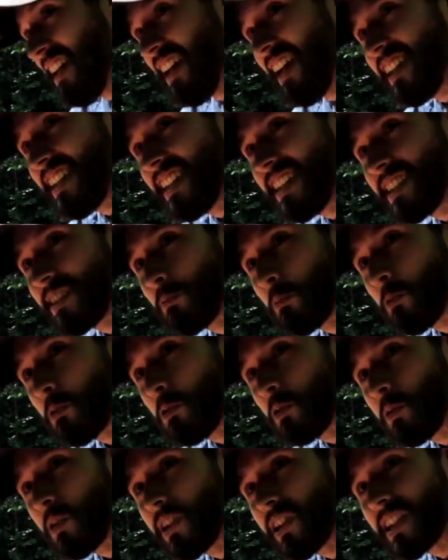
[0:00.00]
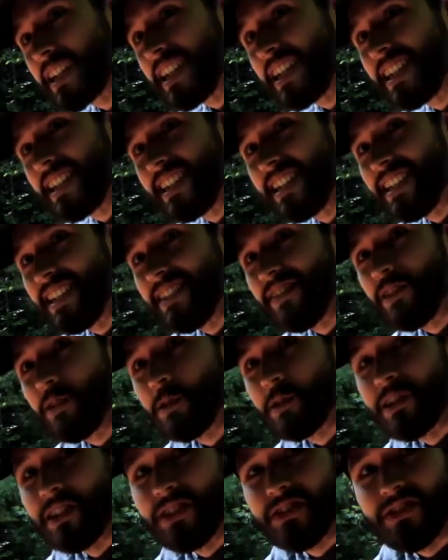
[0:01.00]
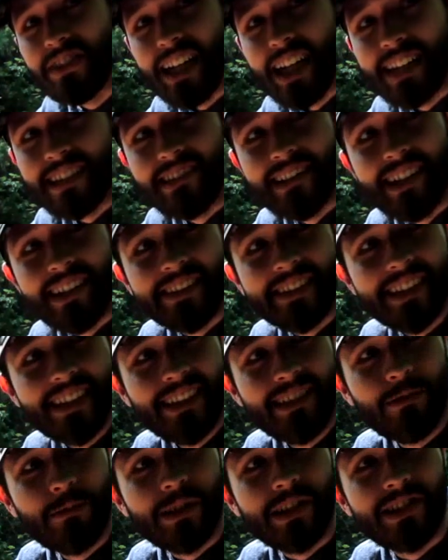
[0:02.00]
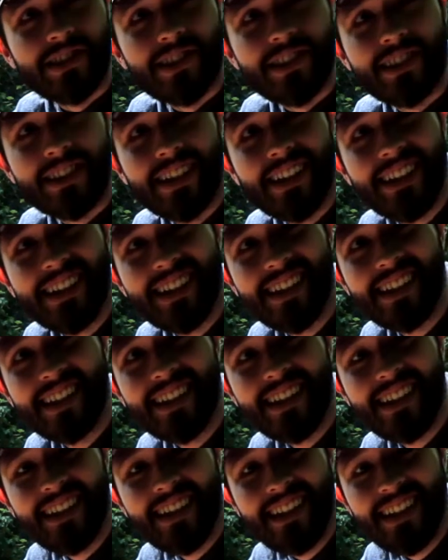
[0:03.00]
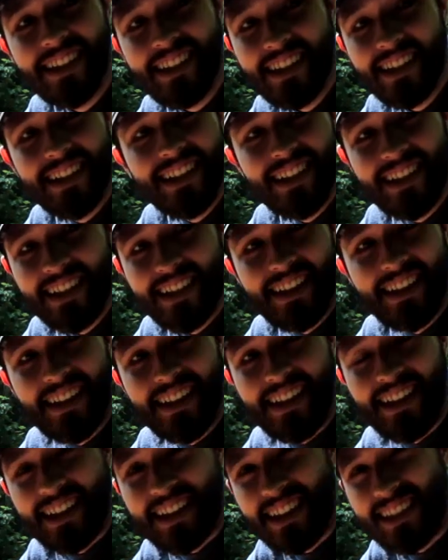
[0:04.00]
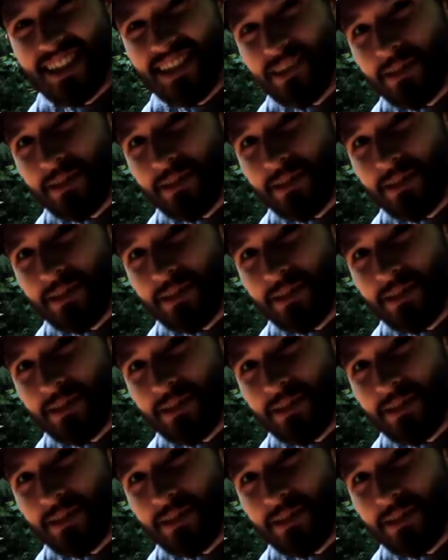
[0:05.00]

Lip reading: I think it's more work than if you were on flat ground, which is, I guess, the